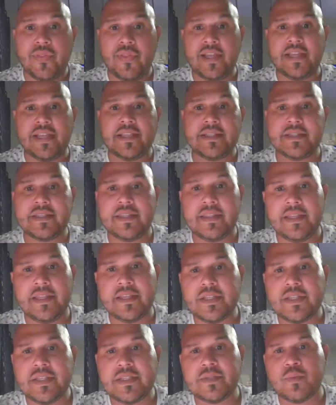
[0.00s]
this
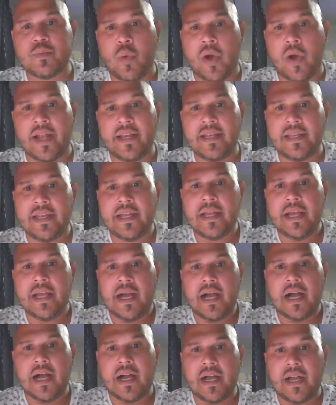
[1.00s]
is what
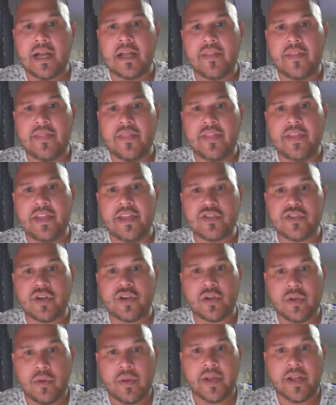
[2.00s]
the
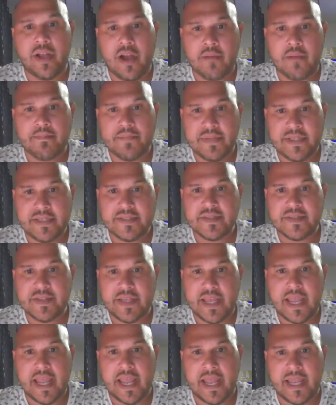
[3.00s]
journal encompassed
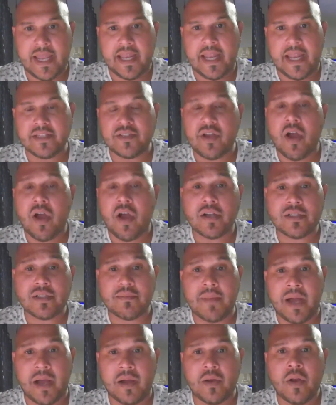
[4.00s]
and talked
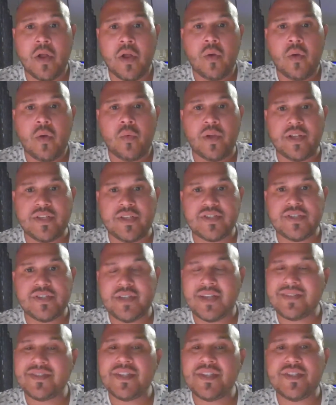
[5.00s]
about, which
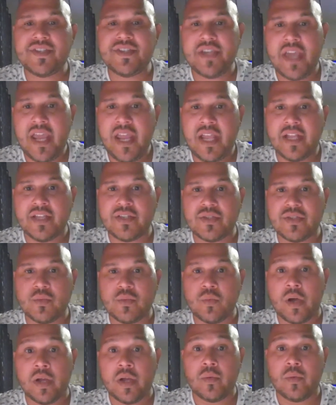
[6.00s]
doesn't change
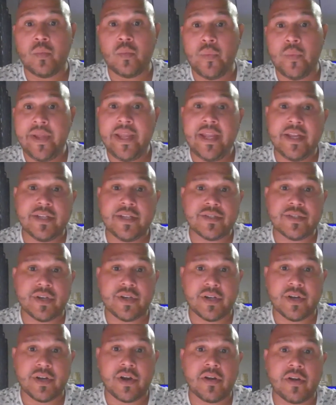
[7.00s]
what we in
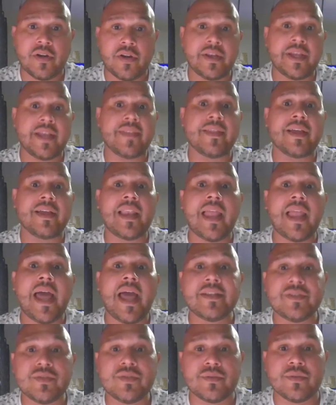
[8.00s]
turn are learning in the
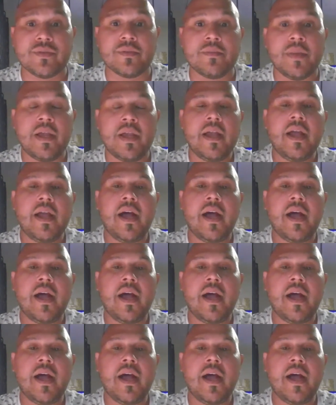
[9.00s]
classroom.